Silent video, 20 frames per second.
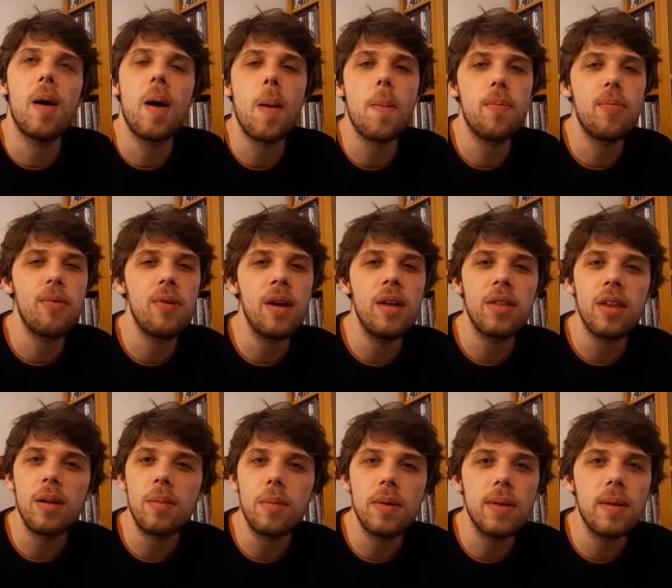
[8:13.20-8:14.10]

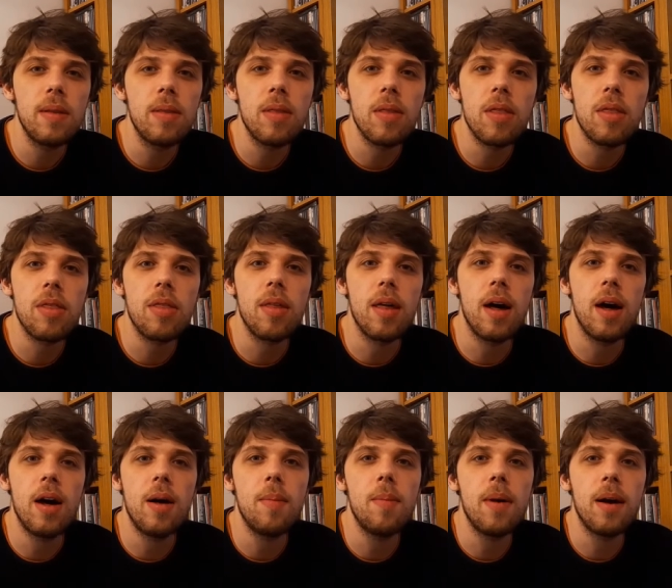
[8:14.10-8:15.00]
breathing month.
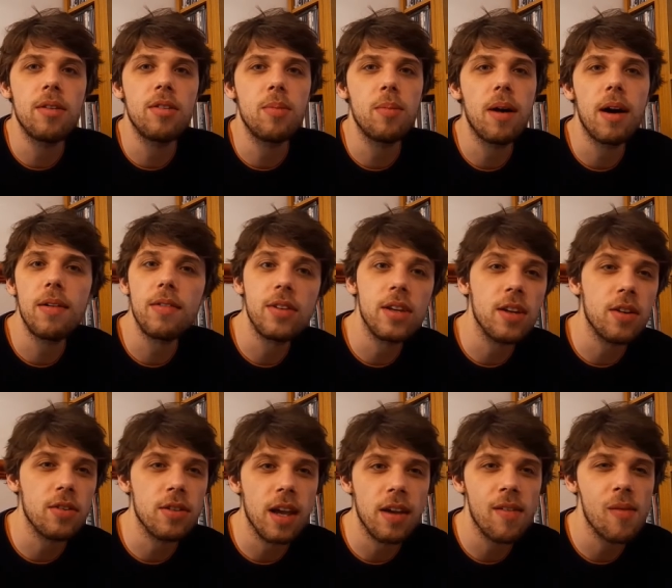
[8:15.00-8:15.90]
As you might have seen
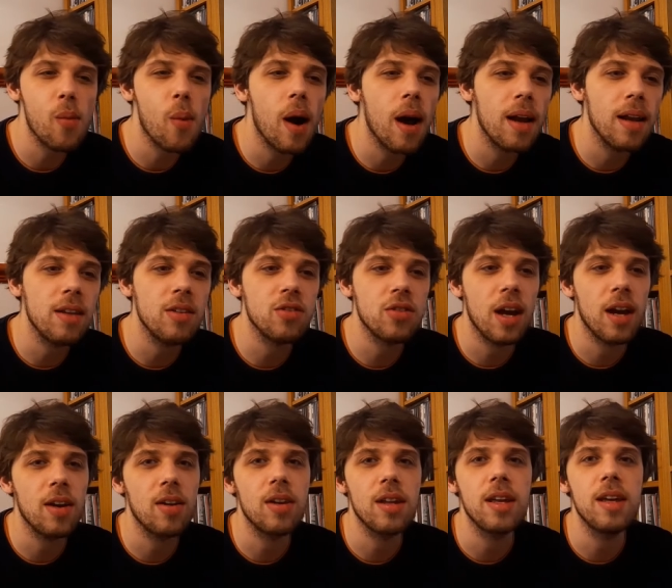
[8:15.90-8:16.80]
on David Wiley's
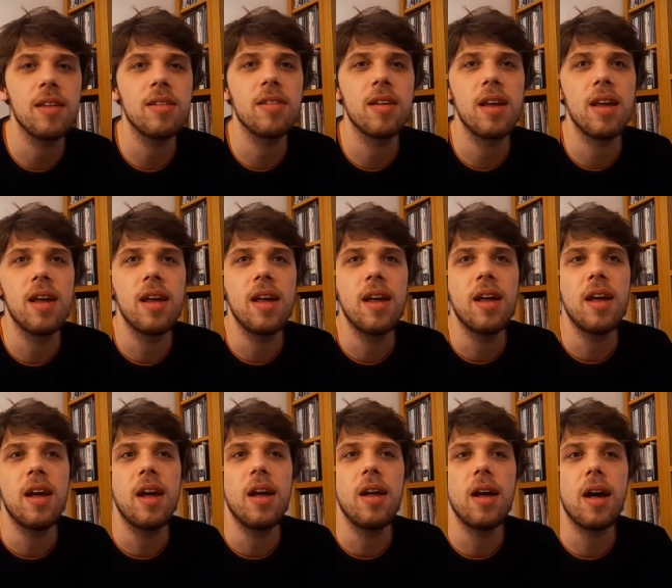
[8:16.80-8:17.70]
channel, he's
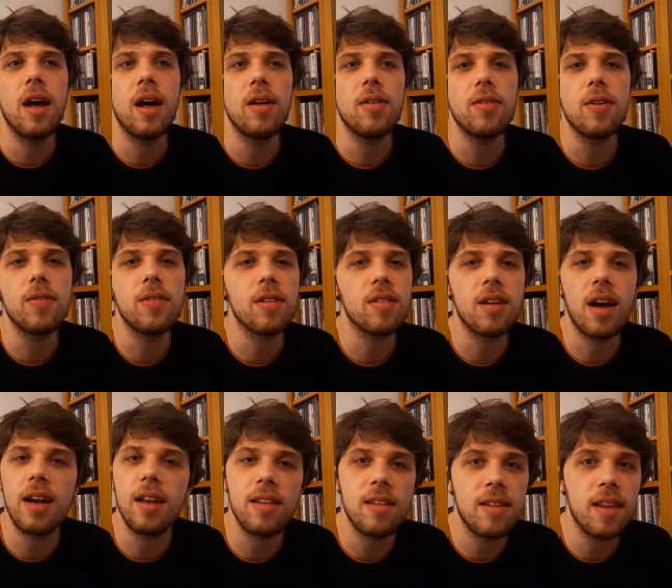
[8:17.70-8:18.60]
sort of
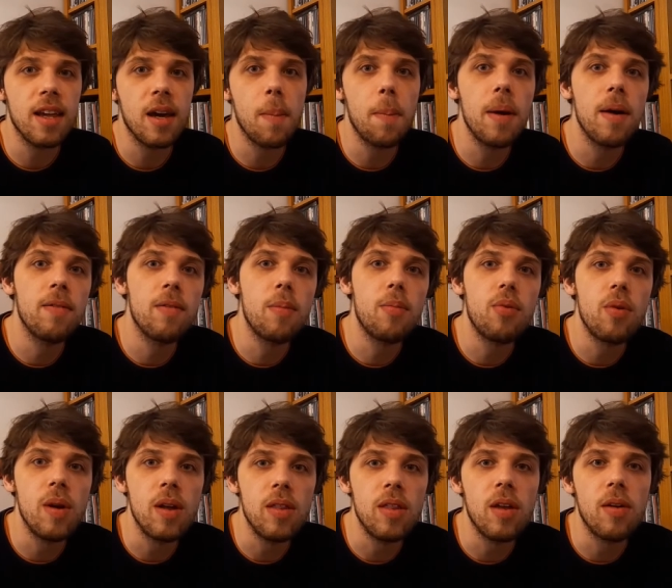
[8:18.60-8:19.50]
decided to take a bit of a
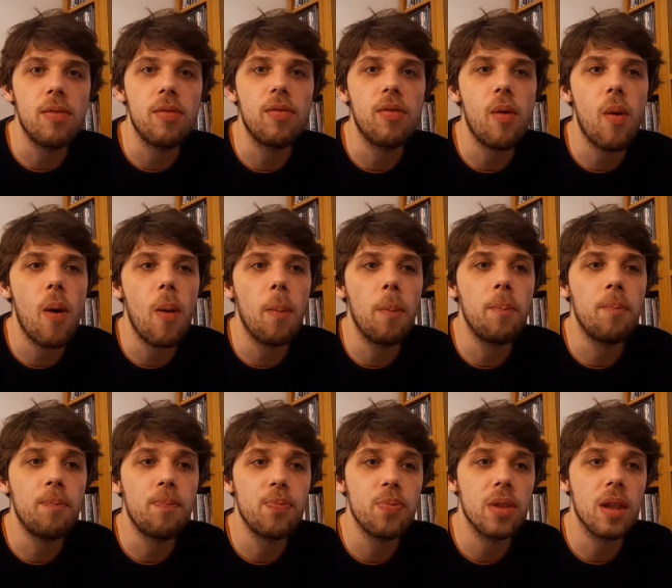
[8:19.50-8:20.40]
breather from
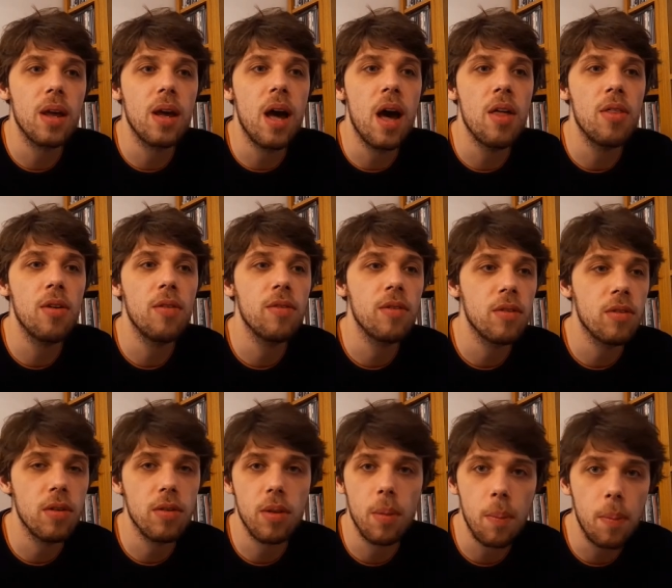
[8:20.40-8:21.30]

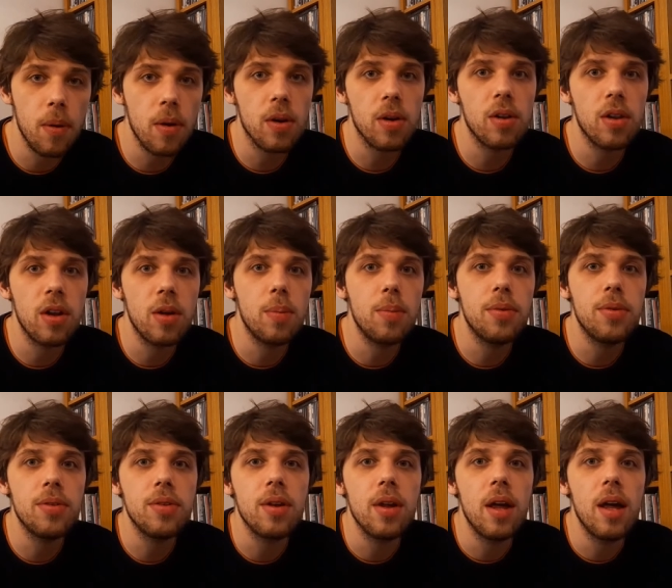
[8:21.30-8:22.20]
the book
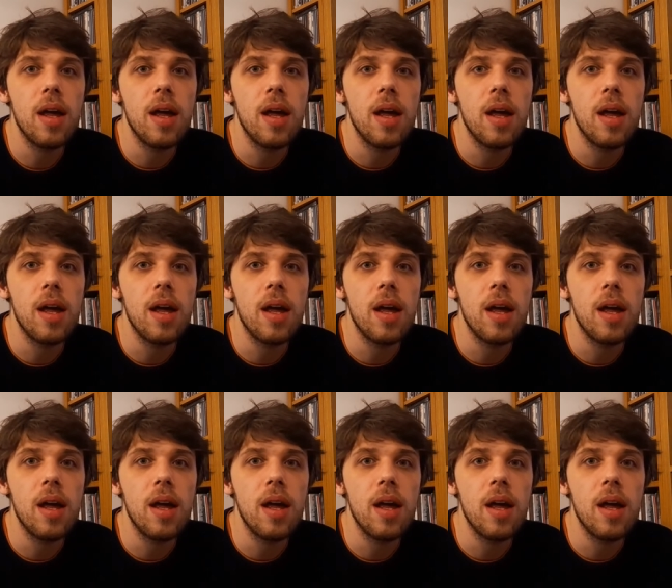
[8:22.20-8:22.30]
clubs